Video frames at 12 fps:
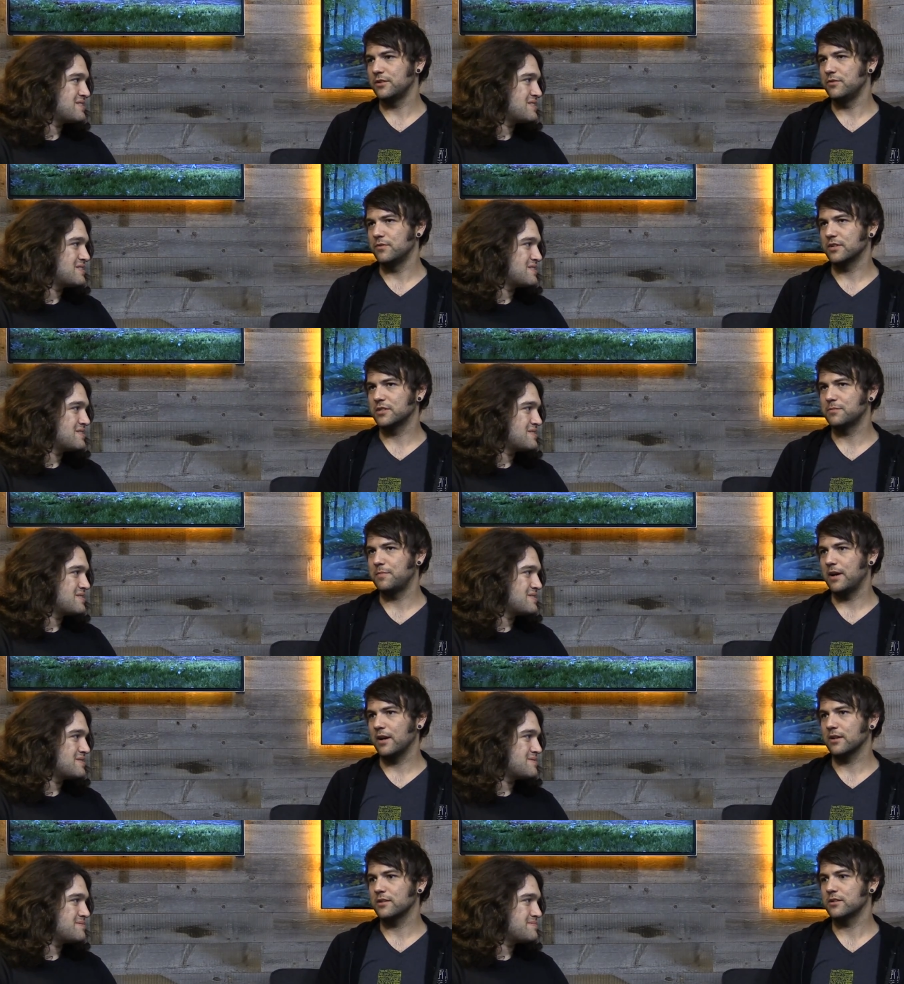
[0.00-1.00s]
Speaker 1: you
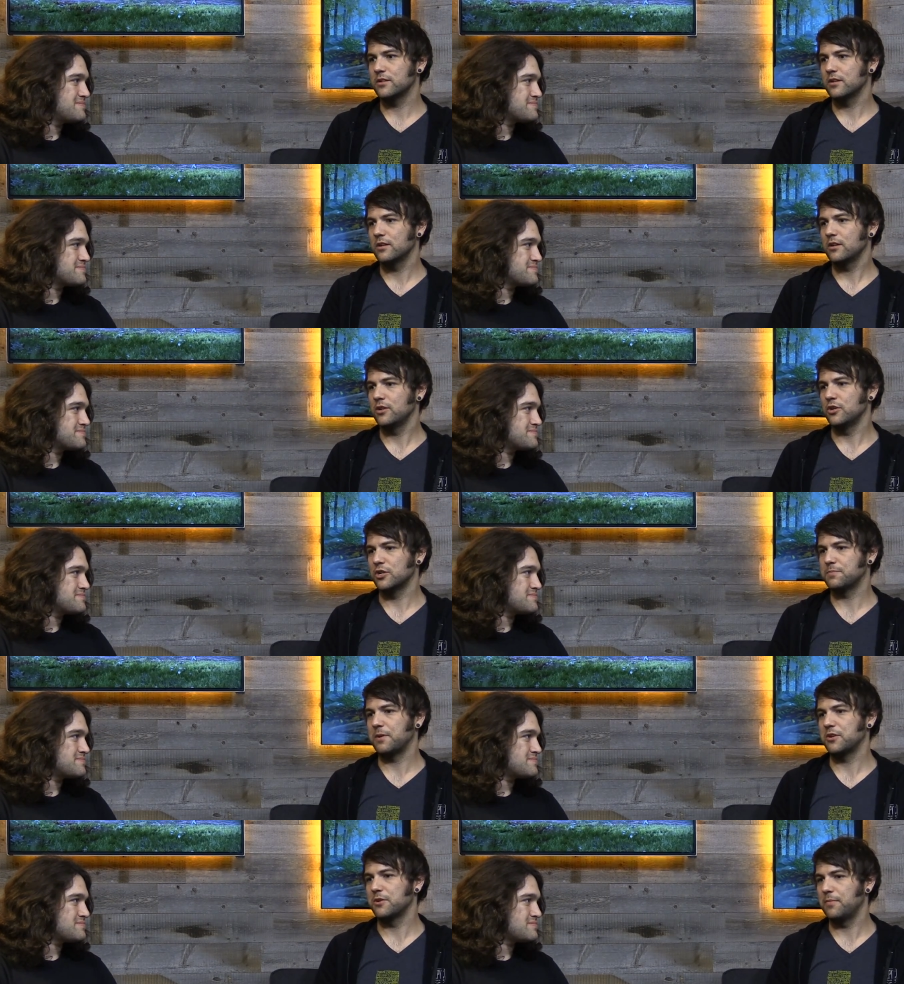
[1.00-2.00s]
expect you
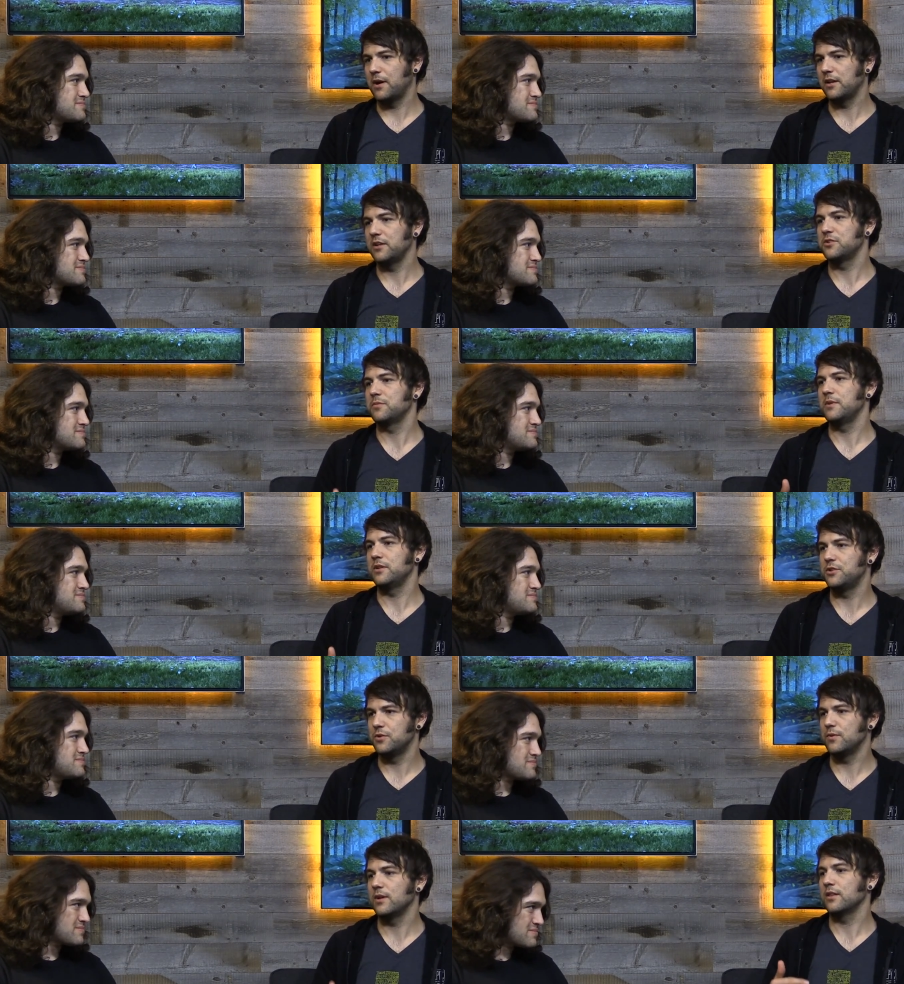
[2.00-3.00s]
expect your body to be
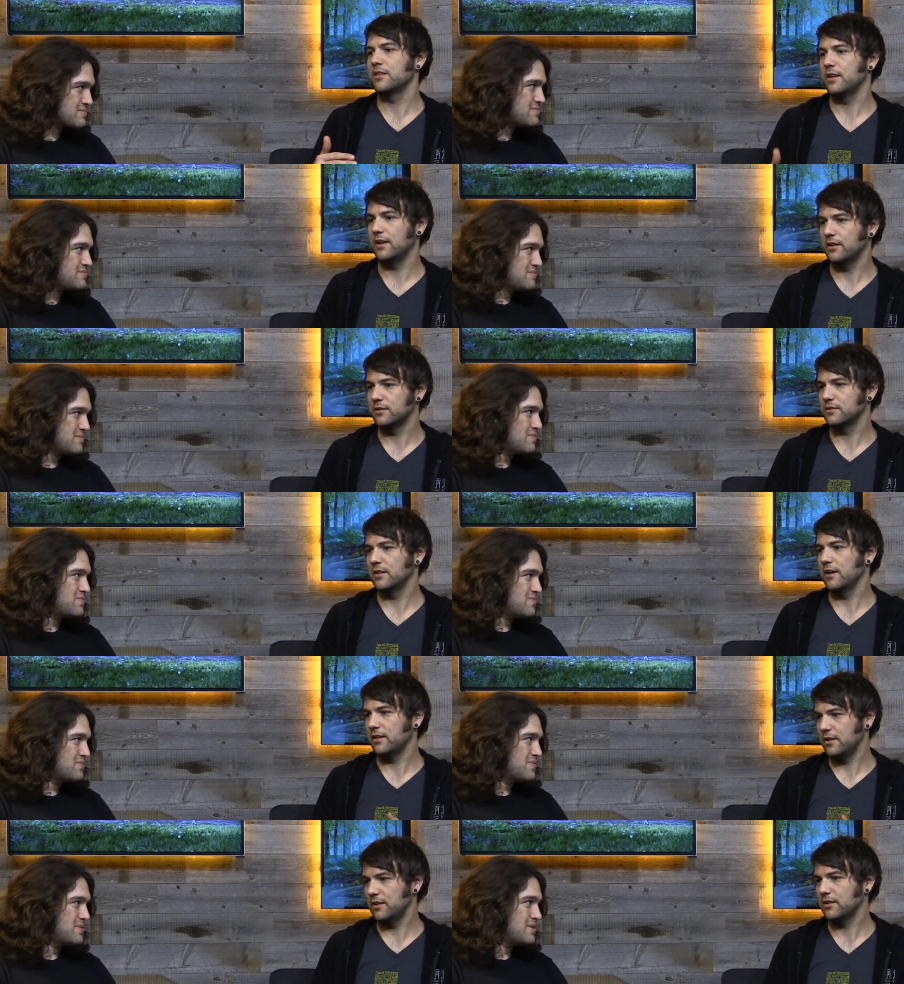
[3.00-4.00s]
doing things
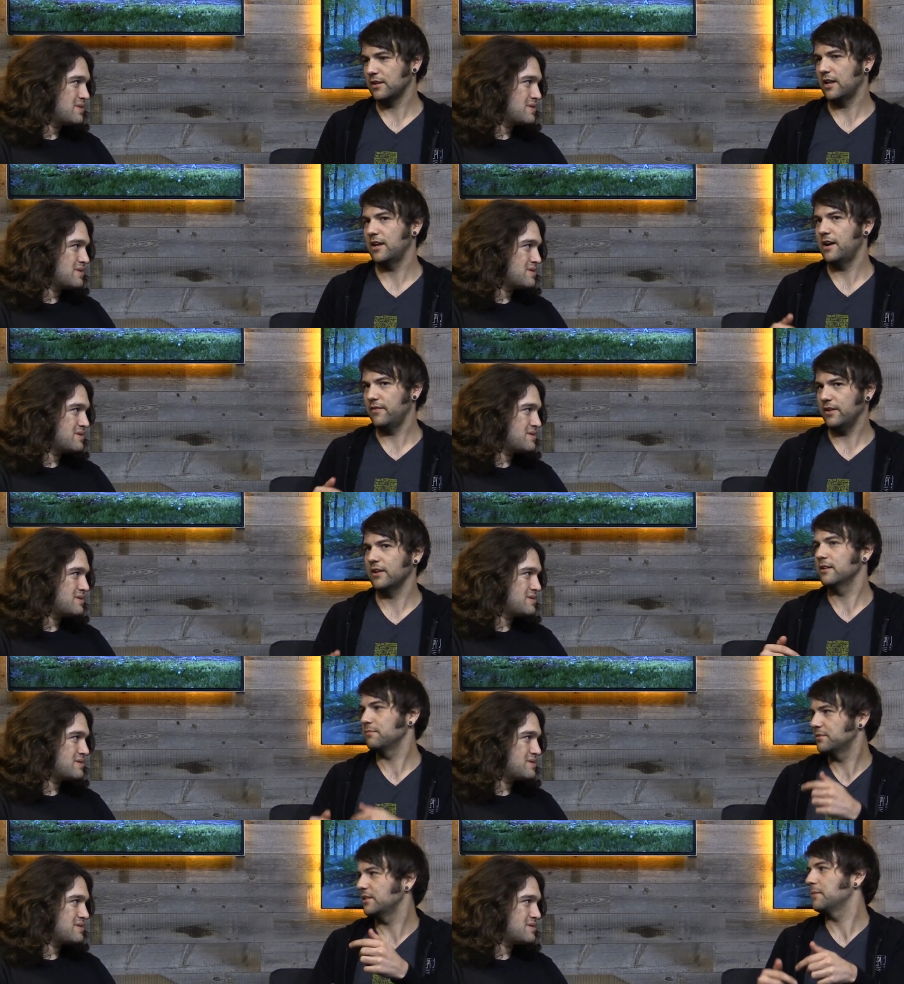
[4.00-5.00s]
like that, kind of have like
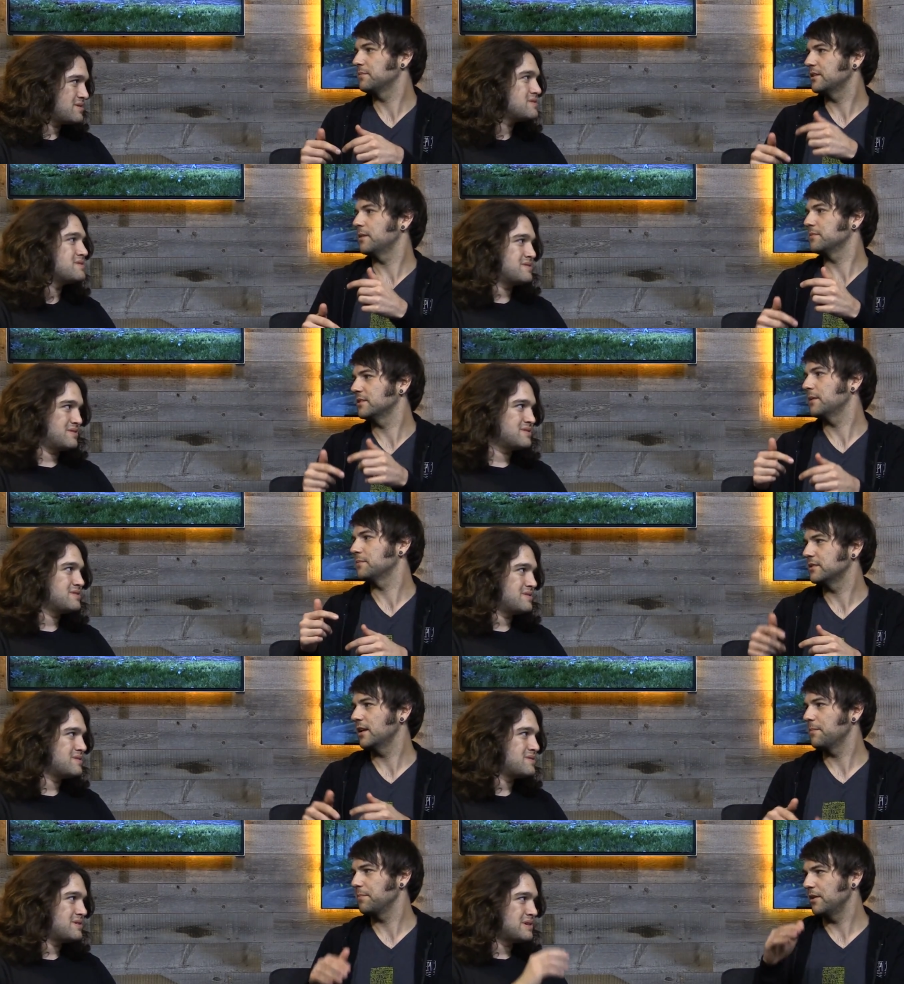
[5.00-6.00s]
a step, step, step,
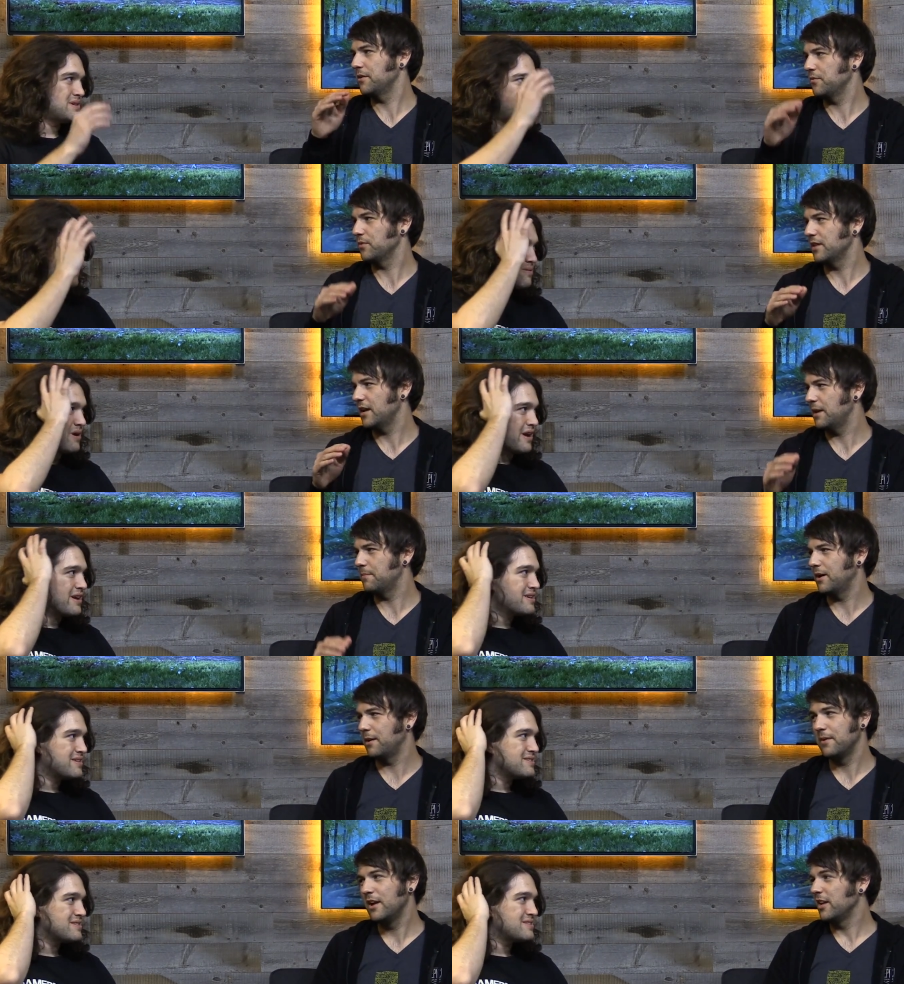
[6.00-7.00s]
step. You know, with the right. head
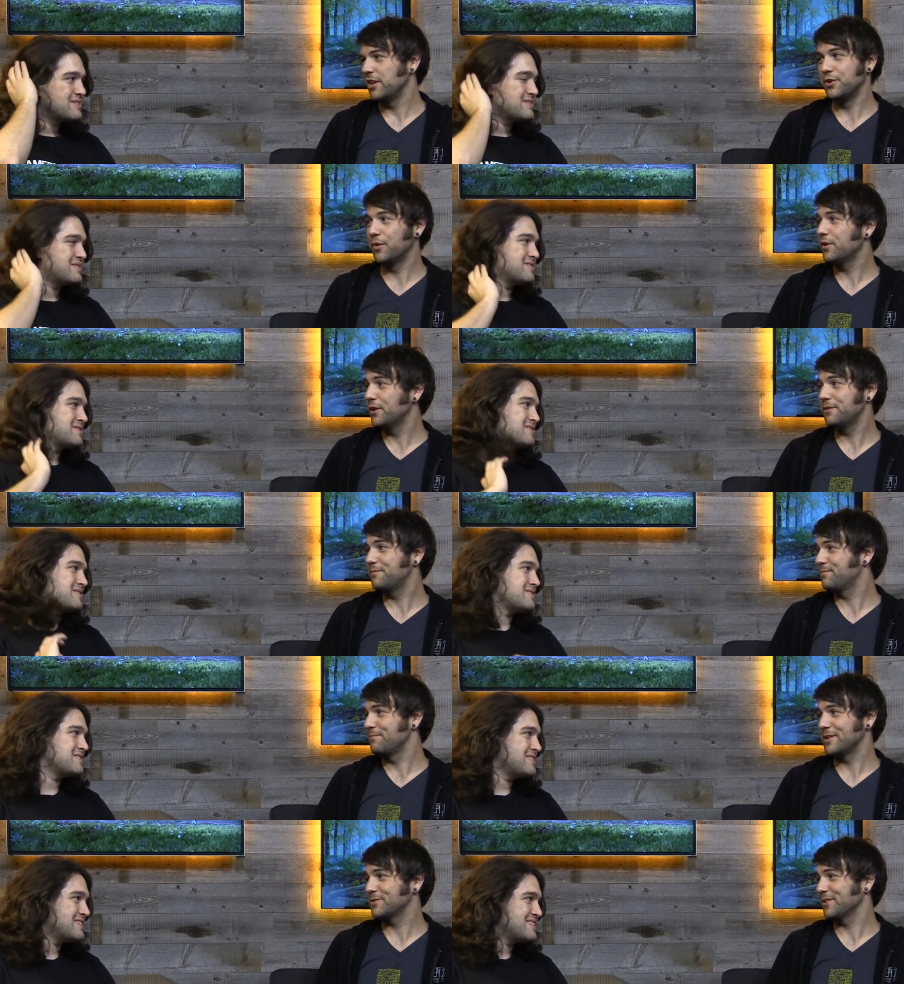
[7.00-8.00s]
bob. You don't want to
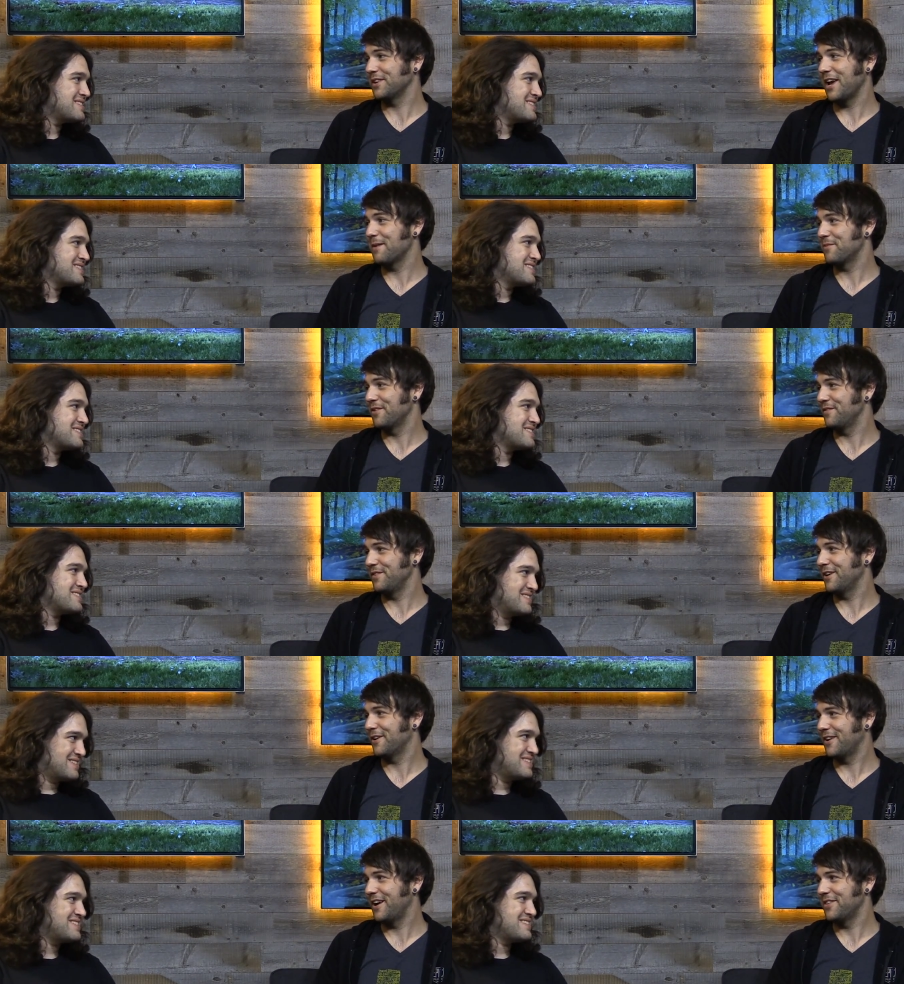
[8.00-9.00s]
mess with the camera in
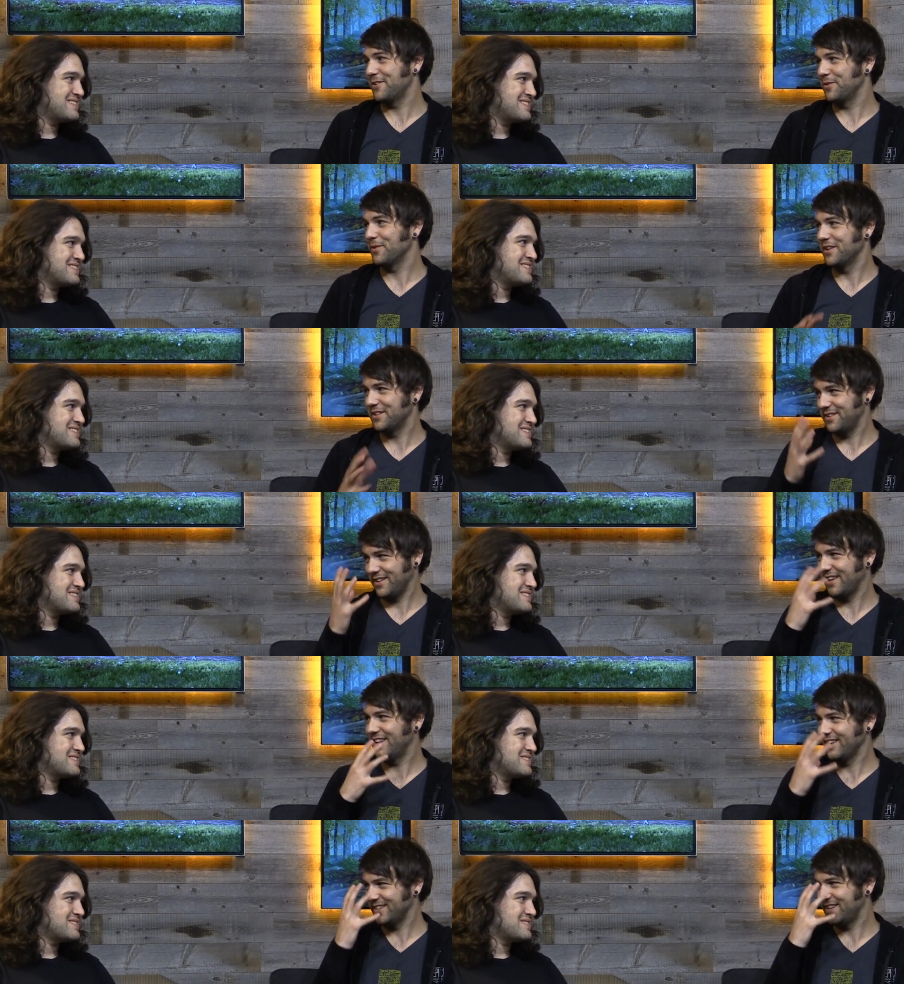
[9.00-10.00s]
VR either. You want it to kind
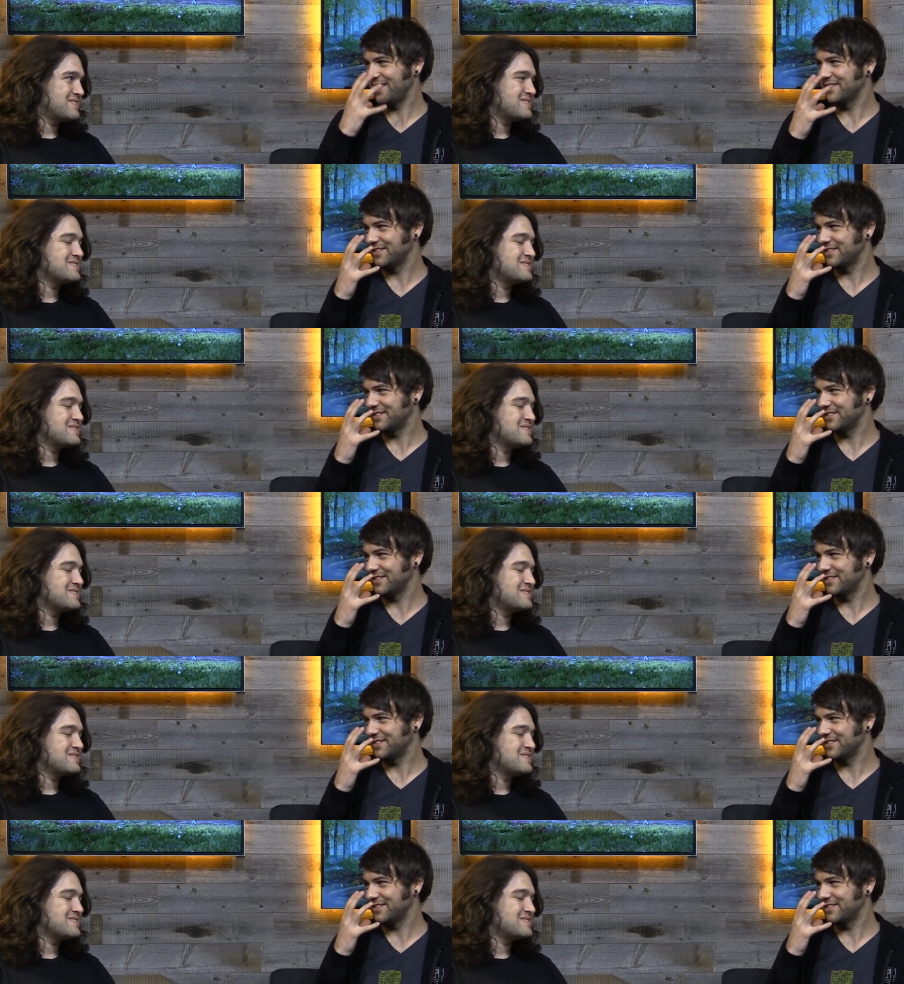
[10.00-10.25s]
of like stay the